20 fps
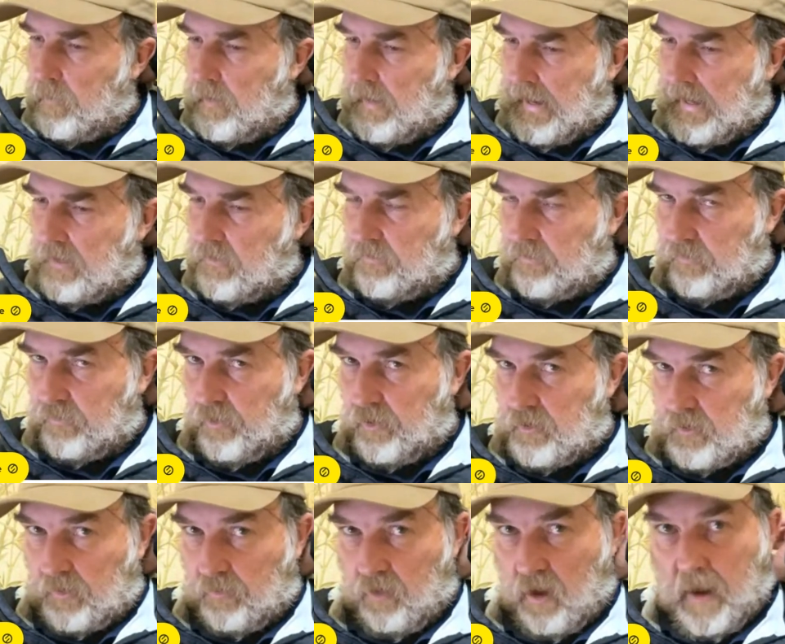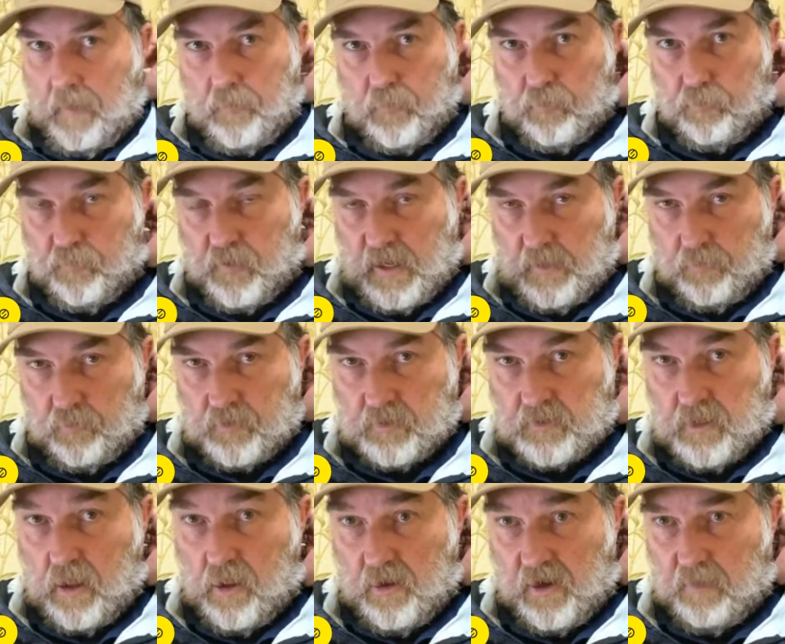Anderson's got a gripe with people. There's
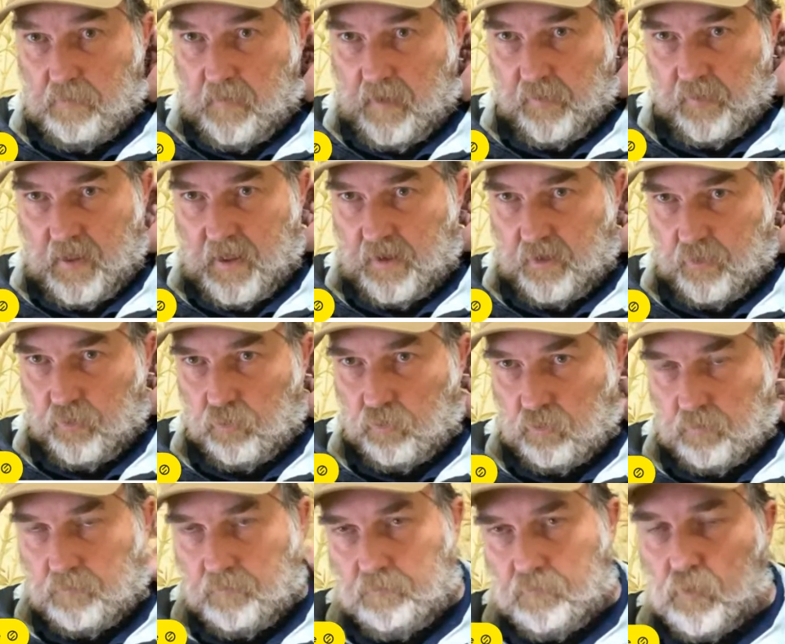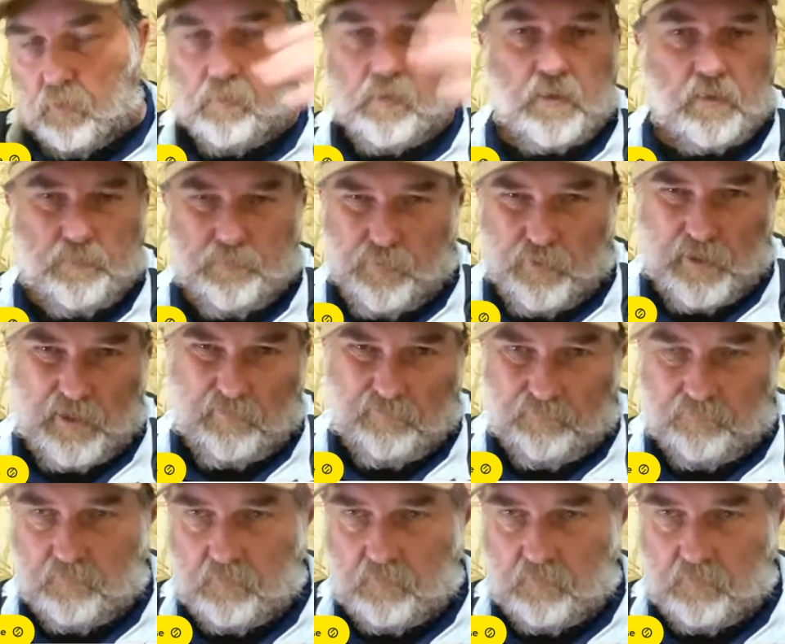no doubt about that at all. Bumrah's pretty,